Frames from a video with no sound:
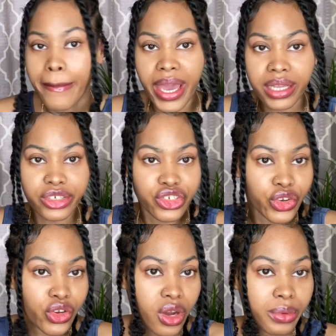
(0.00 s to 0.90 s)
back to show
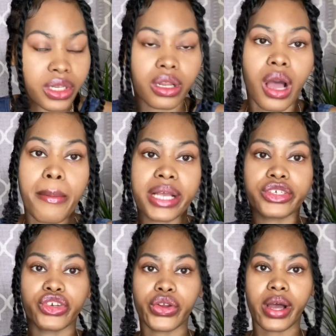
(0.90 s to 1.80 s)
y'all. I will come back to
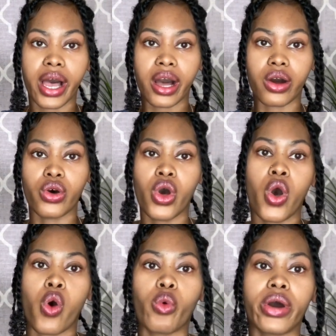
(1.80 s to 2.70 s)
show y'all how
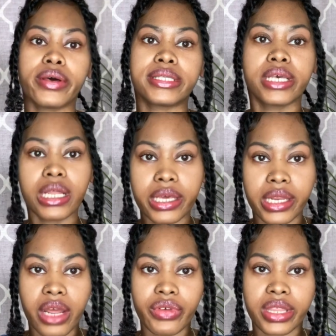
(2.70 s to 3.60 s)
well it's healing and
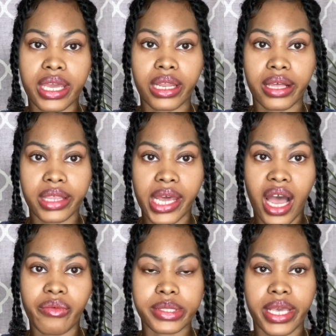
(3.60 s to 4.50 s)
everything like that, how
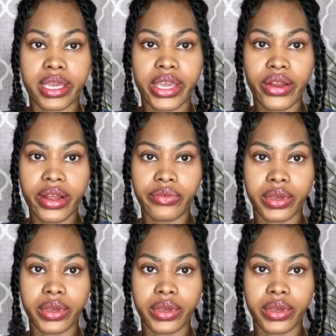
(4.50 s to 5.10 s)
I've been taking care of